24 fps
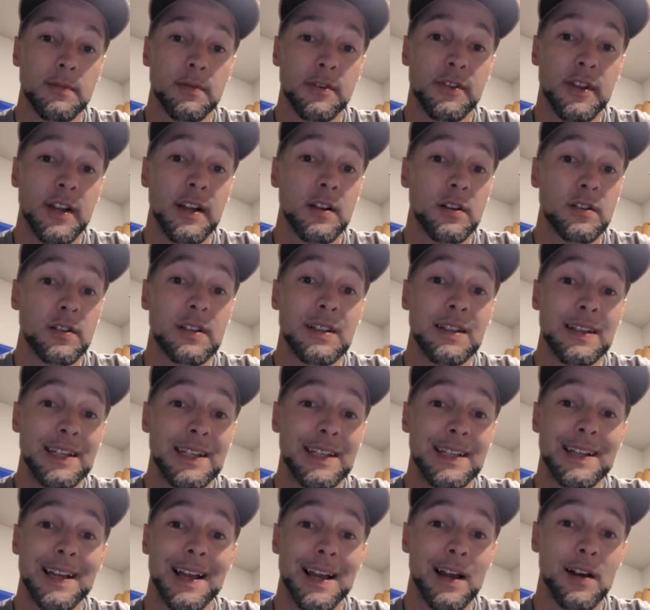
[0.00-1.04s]
but they are
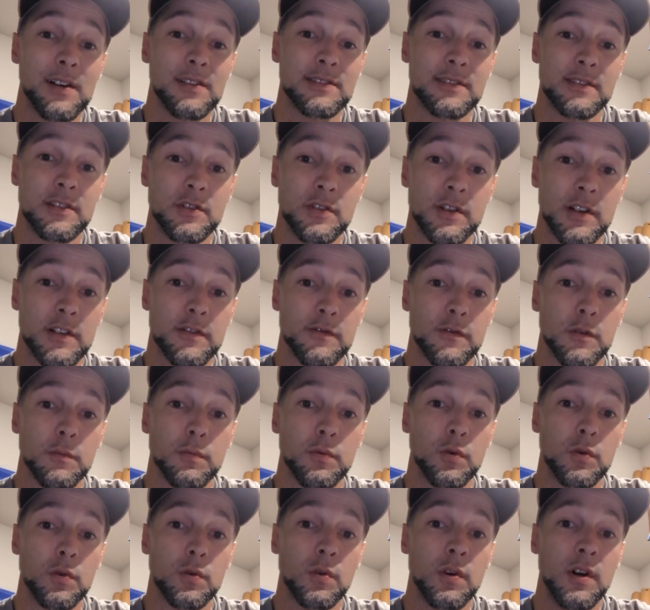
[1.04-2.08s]
cleaning house in the transfer
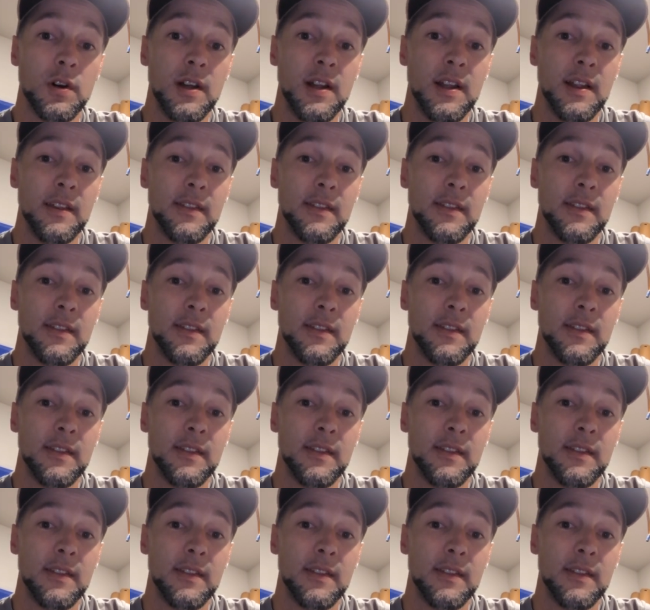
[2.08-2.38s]
portal.